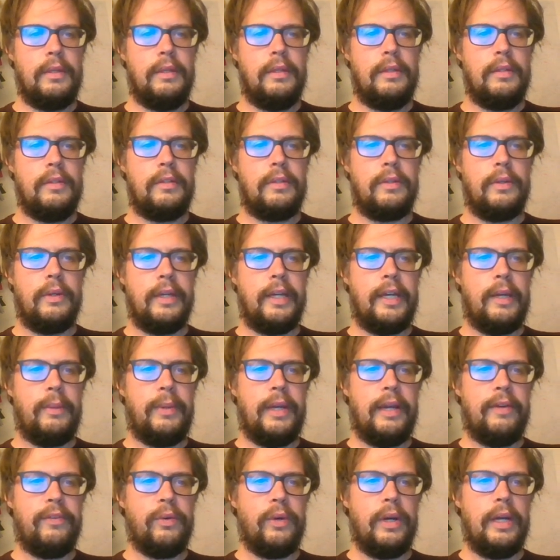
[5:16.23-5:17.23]
So again,
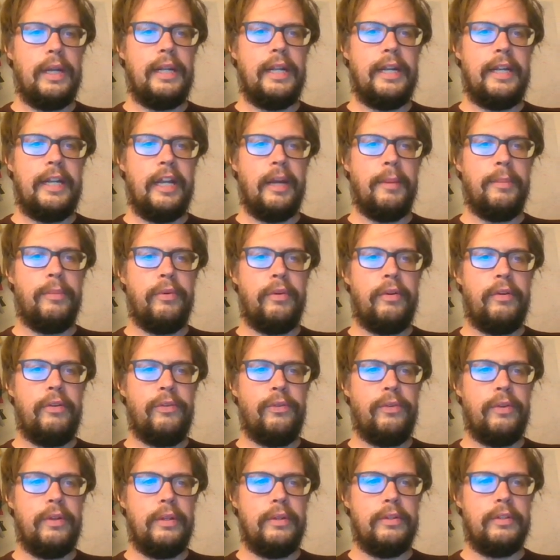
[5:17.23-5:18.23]
we have quite a linear
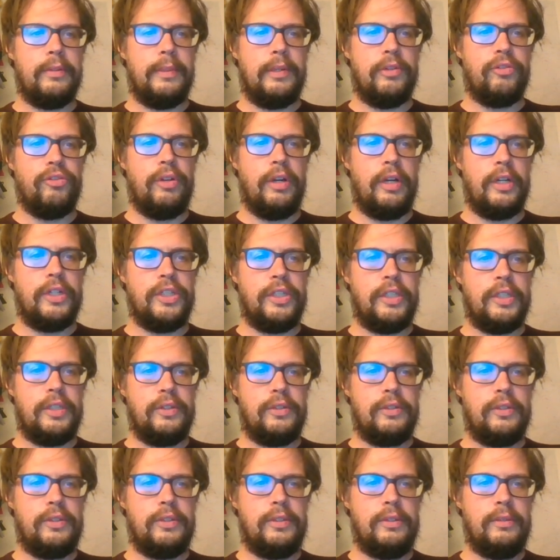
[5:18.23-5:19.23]
proof. We do some
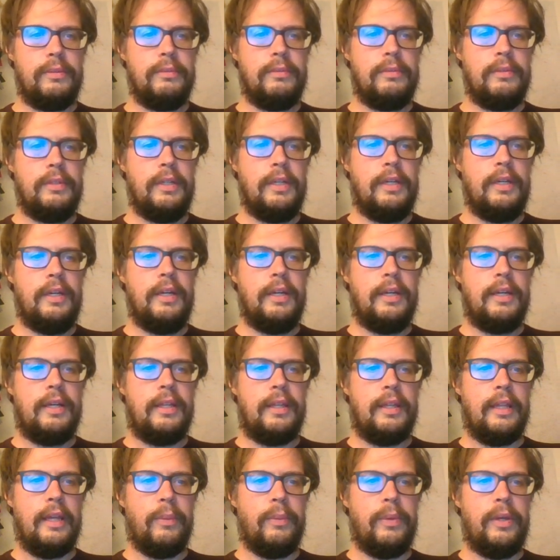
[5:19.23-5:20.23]
introductions,
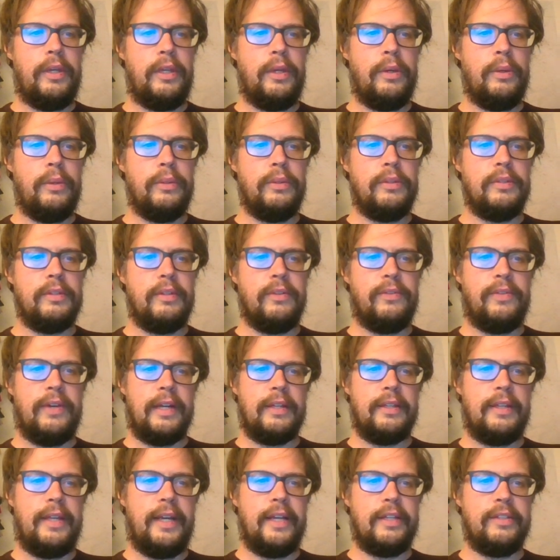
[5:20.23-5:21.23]
then we use the
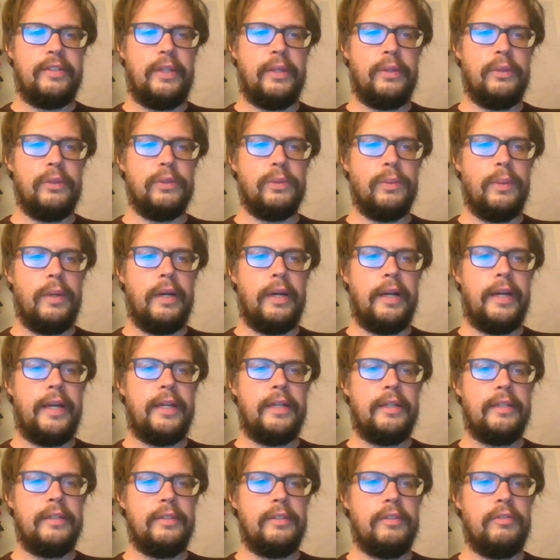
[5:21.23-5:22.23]
fact that x equals
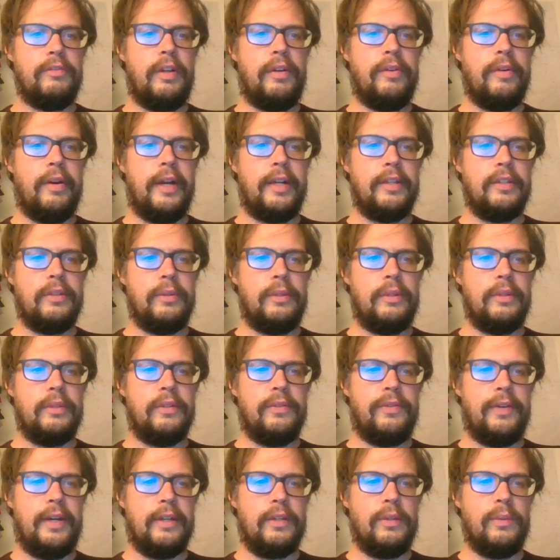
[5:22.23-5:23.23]
y to rewrite, we use
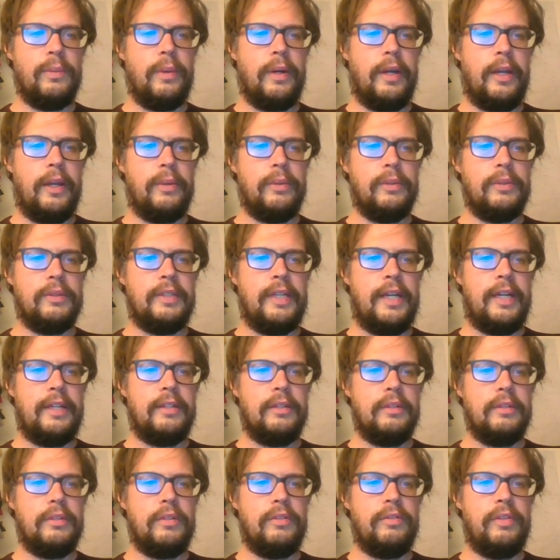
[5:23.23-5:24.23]
the fact that y equals z
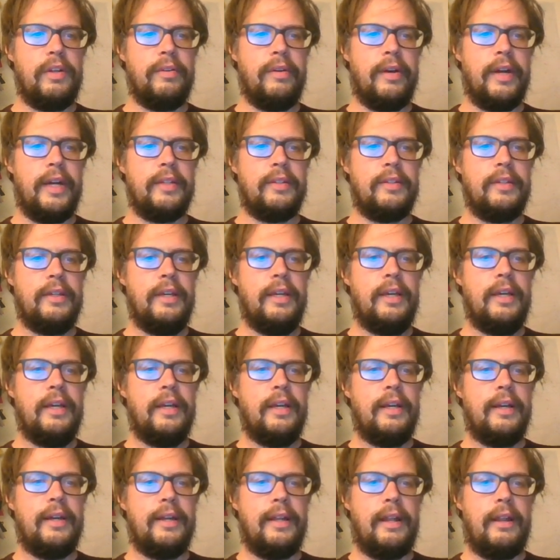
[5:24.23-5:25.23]
to rewrite,
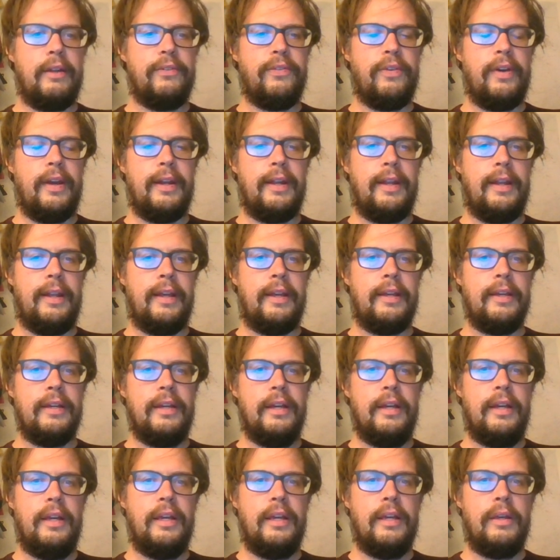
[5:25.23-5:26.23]
and then finally
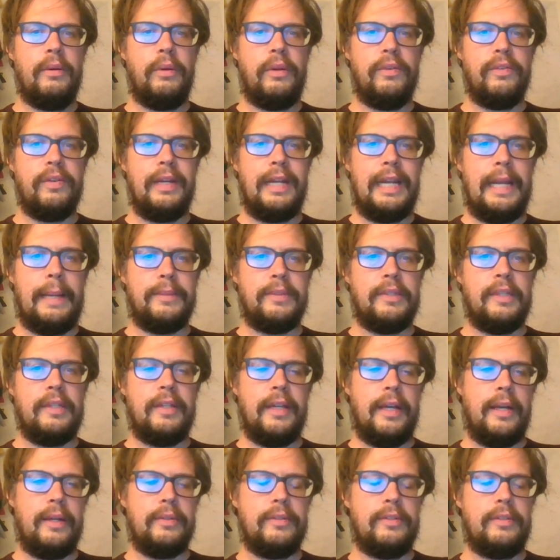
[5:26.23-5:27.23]
we've collapsed it
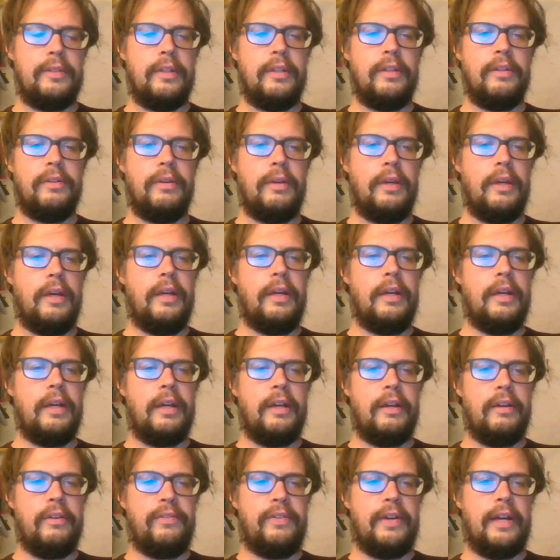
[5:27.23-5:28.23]
down to
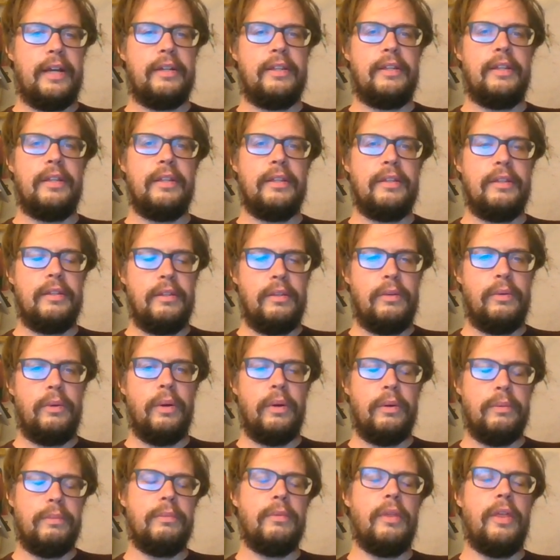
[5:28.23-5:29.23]
the fact that
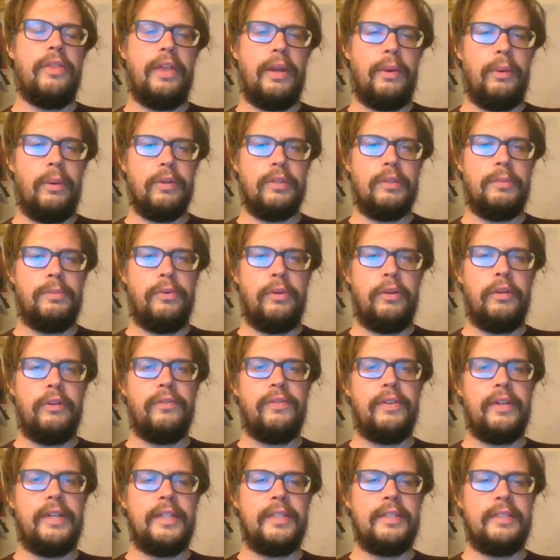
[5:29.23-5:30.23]
the thing we want to
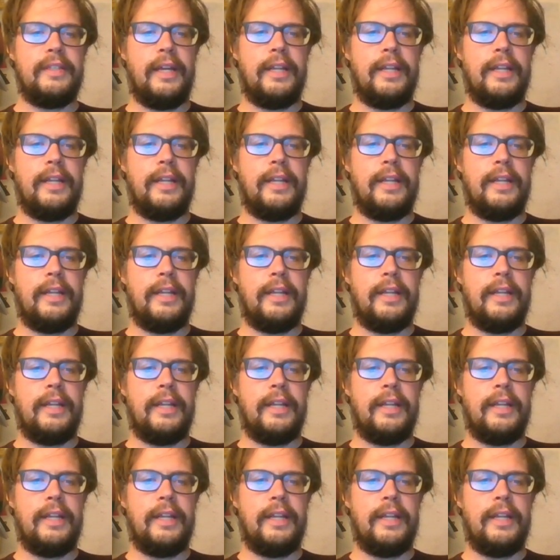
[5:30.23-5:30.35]
prove is z